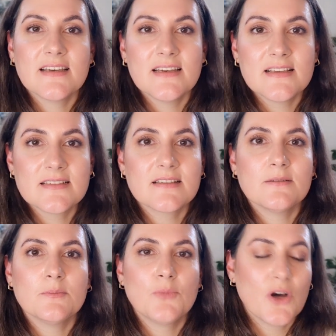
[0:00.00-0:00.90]
is
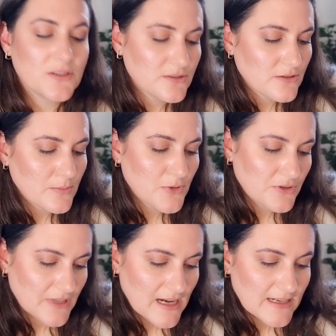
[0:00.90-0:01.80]
Bond number
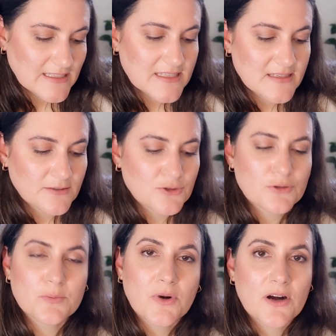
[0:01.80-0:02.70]
9, Central
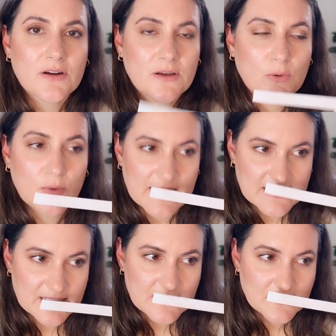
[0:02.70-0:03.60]
Park
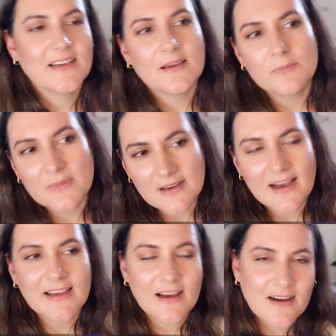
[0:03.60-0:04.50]
West.
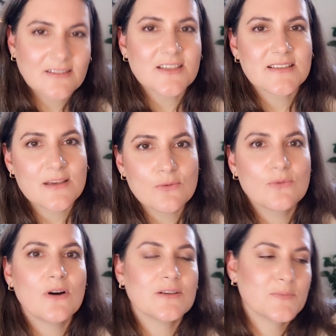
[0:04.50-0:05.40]
I honestly
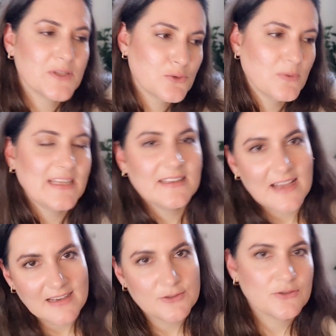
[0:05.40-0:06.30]
was between
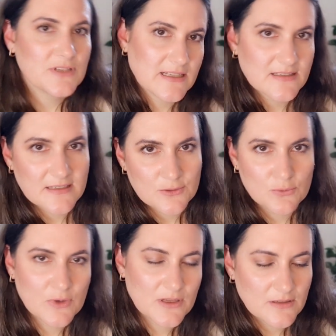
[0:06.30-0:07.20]
Naxos and this
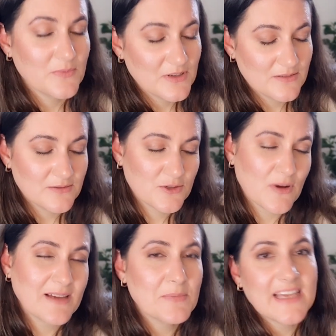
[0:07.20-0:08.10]
one, so
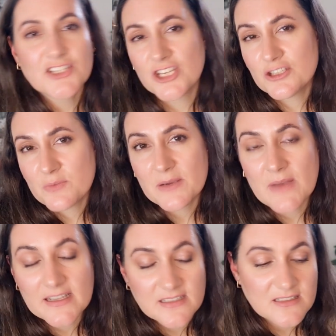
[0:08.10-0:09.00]
I may change my
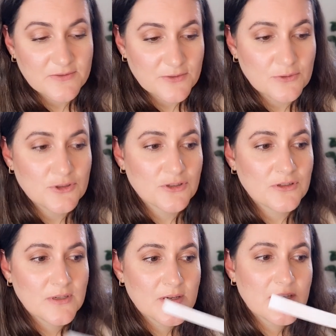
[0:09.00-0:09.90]
mind in the
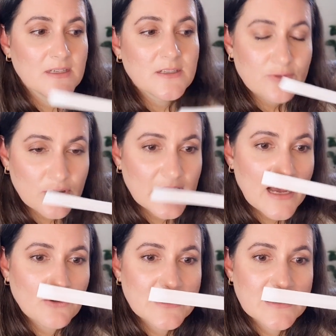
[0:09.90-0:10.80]
future. For
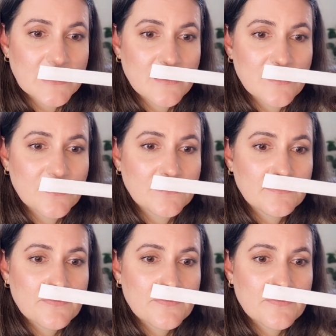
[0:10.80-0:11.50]
now, it's here.